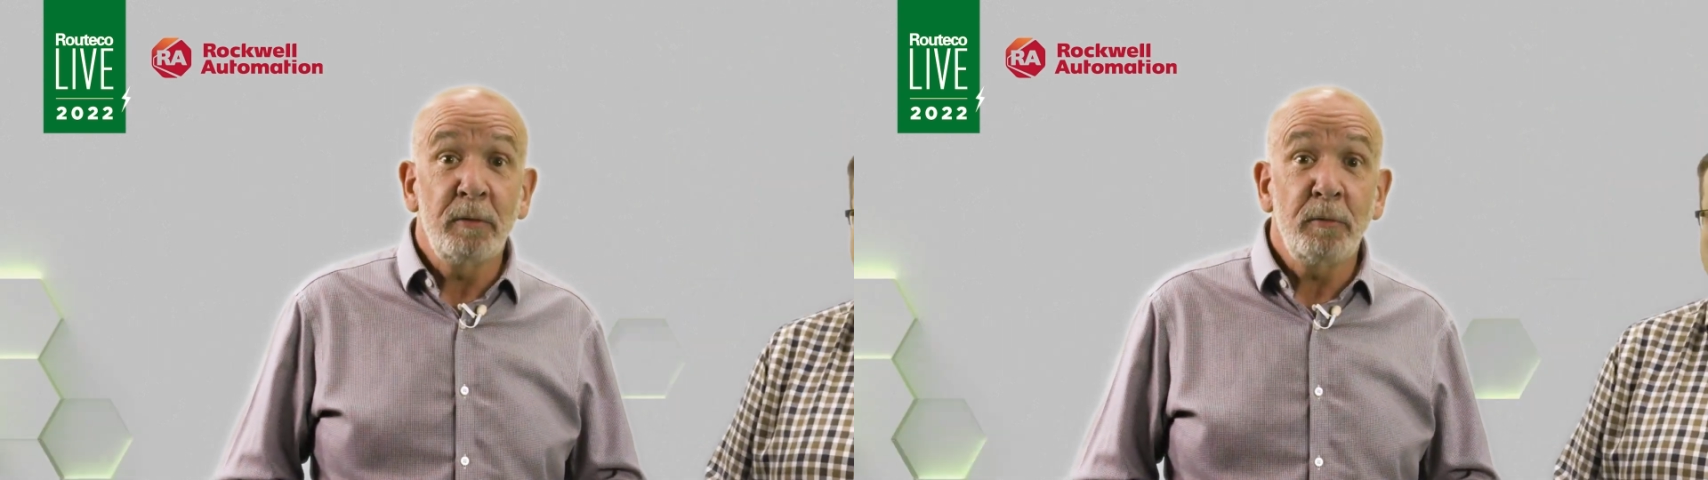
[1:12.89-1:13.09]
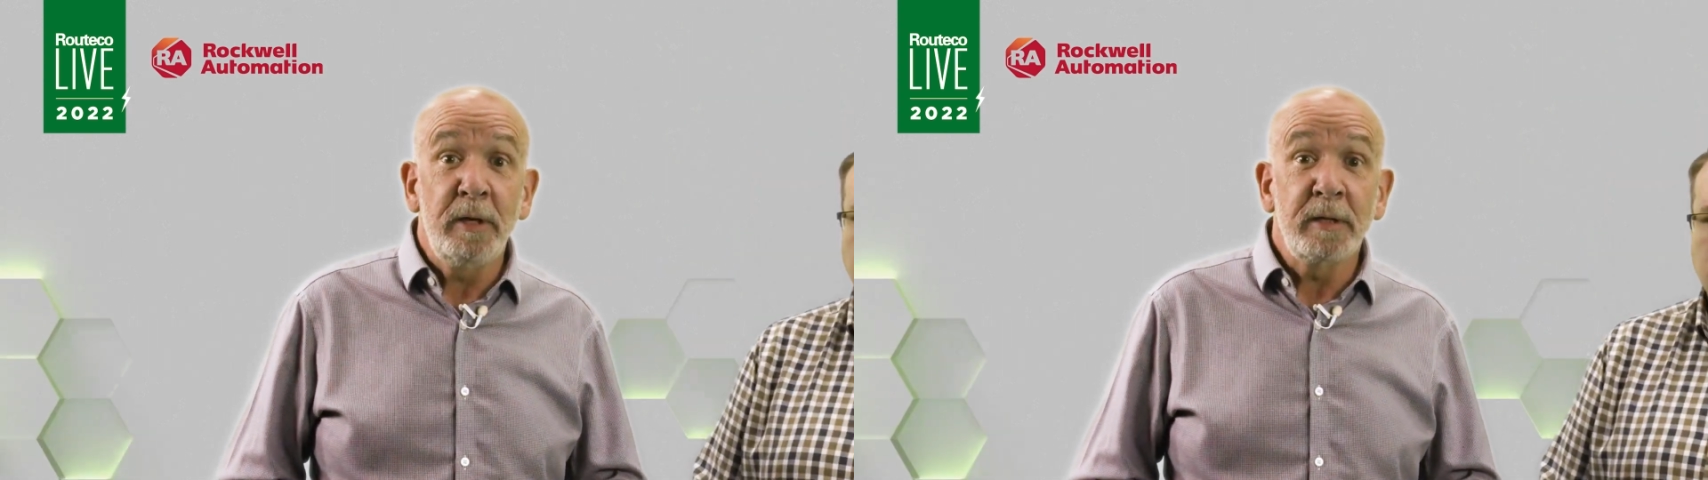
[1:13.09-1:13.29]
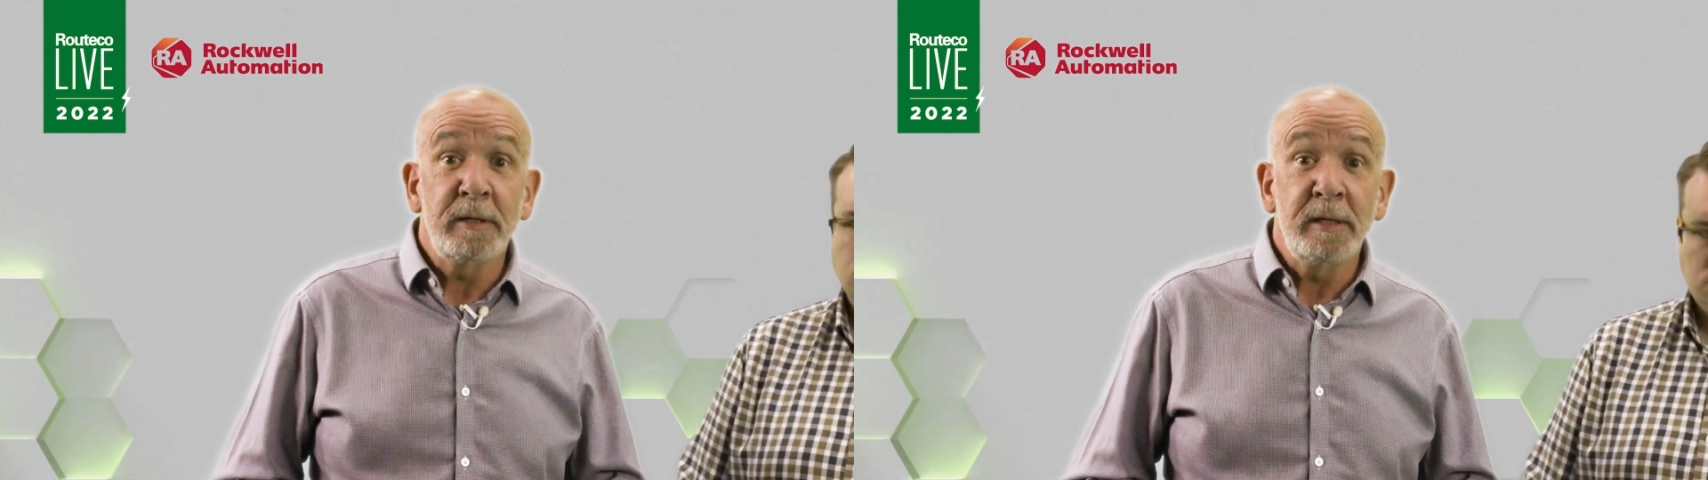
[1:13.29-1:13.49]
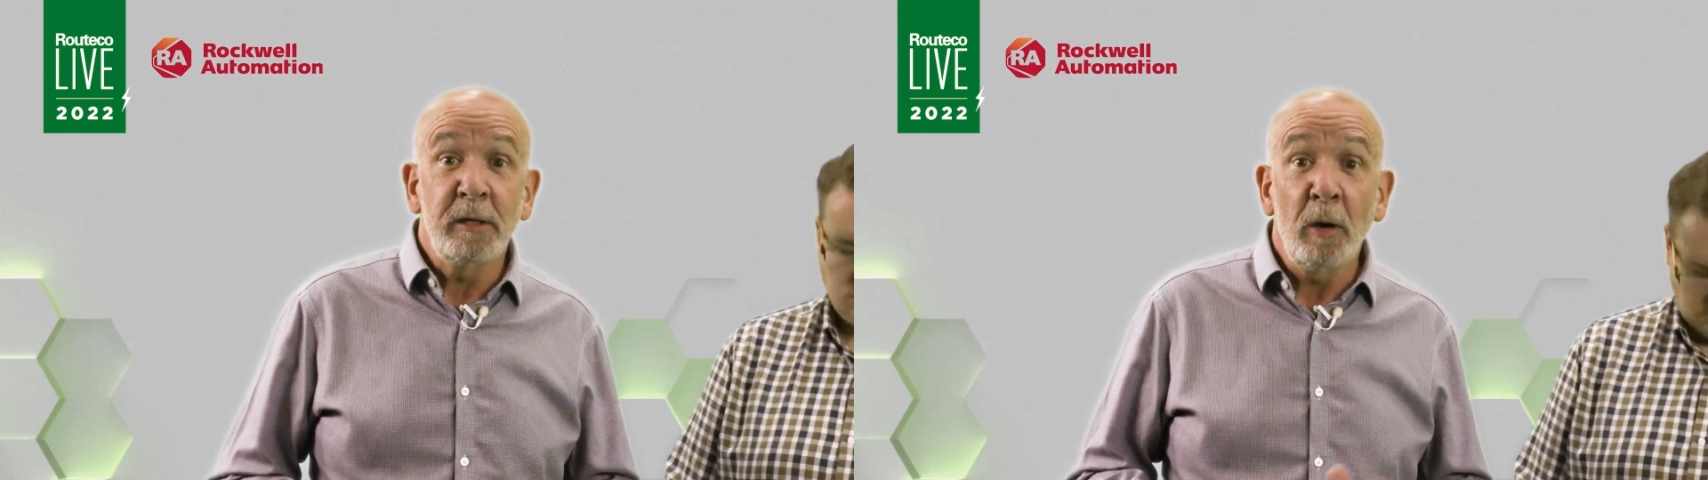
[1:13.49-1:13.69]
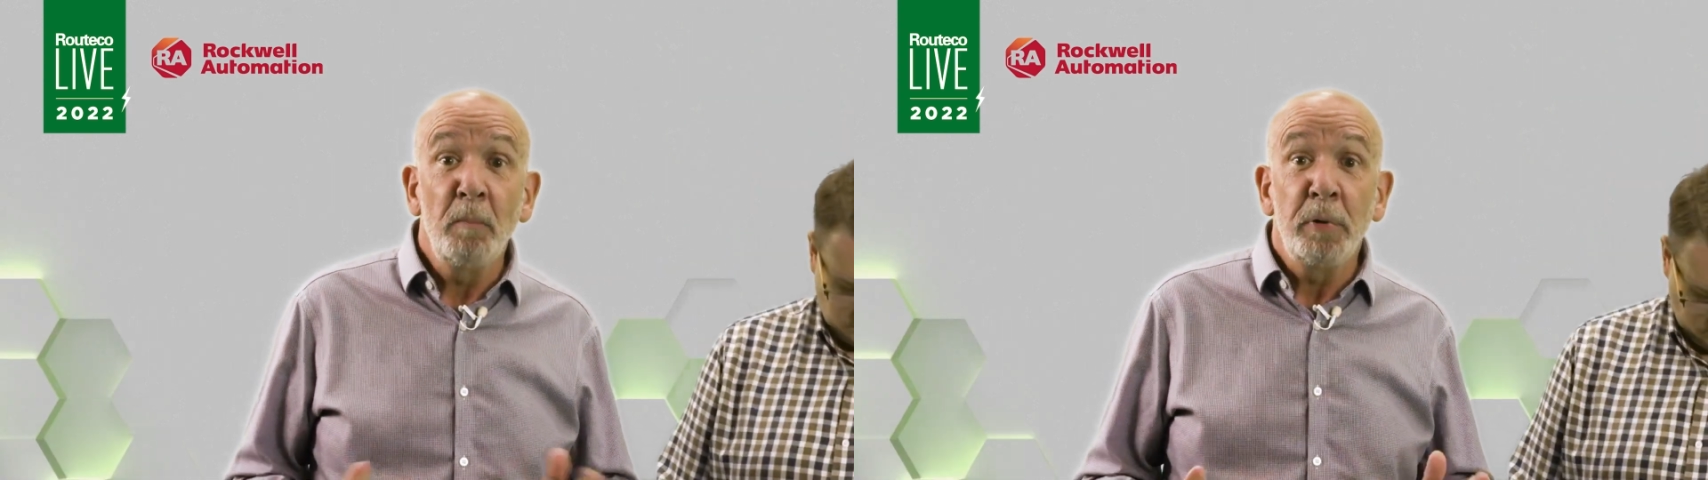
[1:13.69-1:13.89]
three that
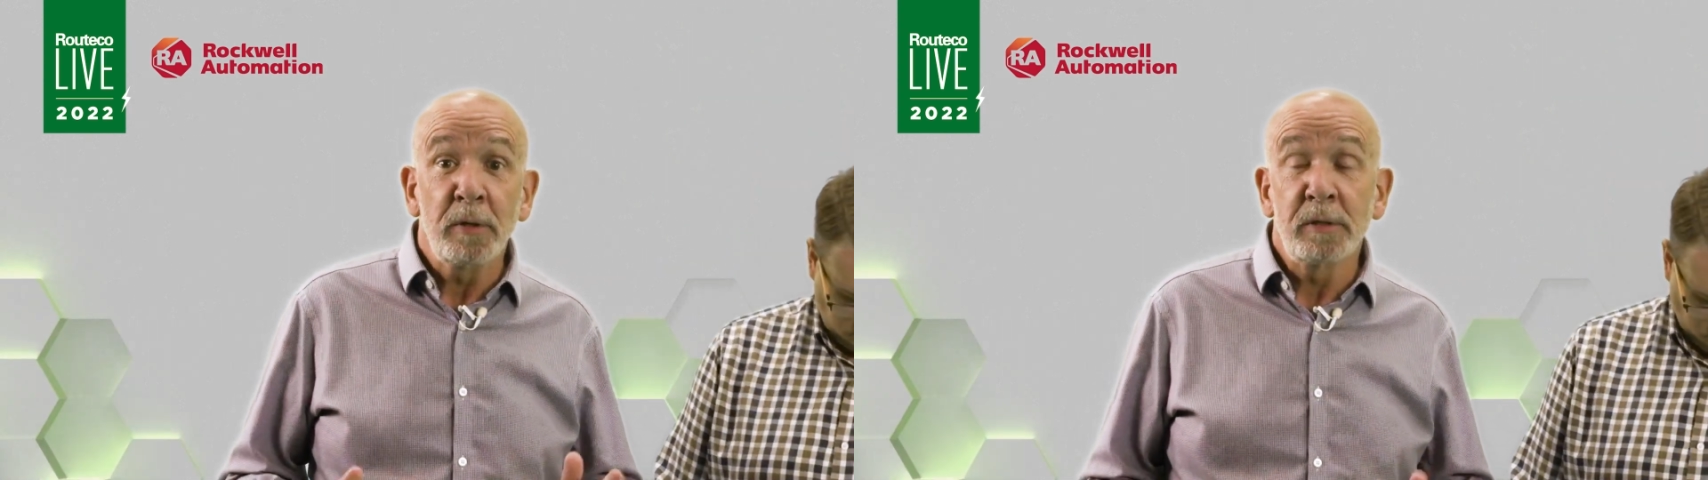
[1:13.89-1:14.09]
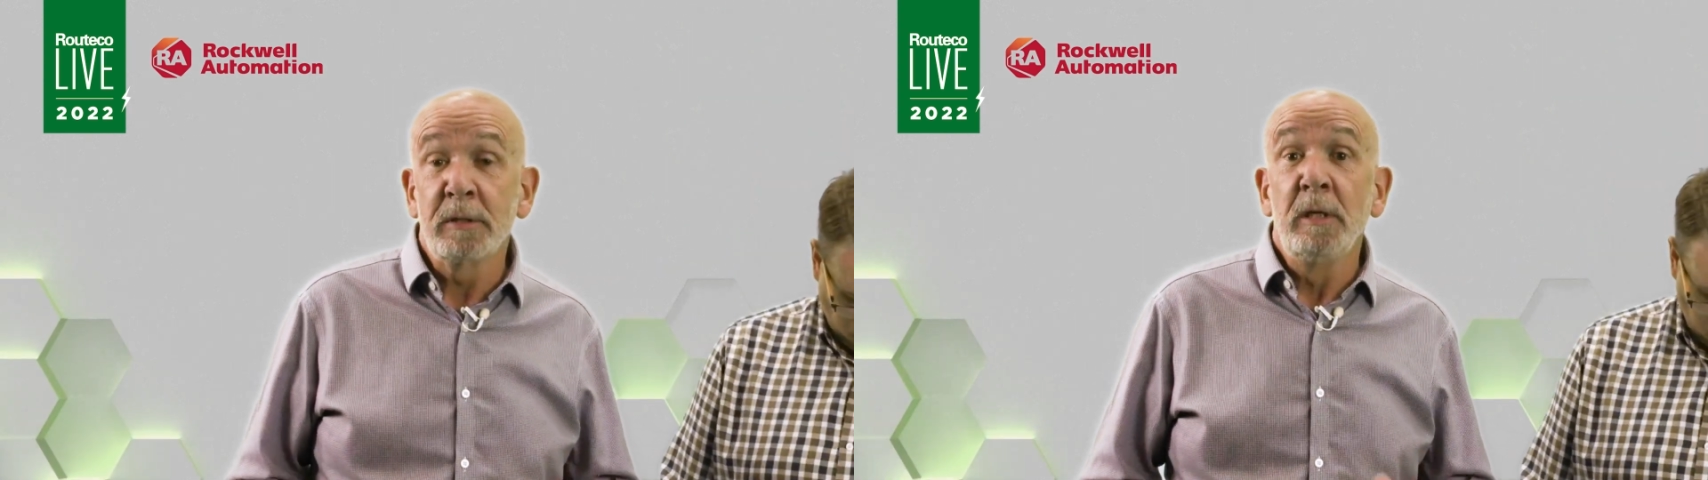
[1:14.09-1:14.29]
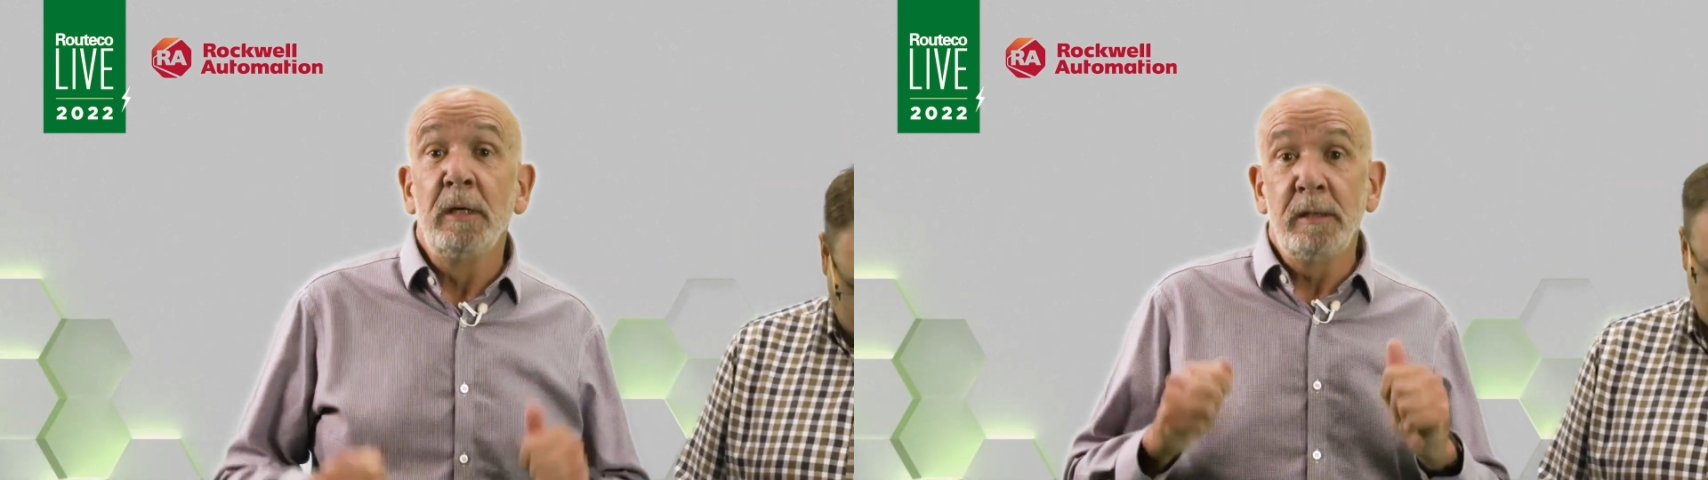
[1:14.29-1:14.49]
encompass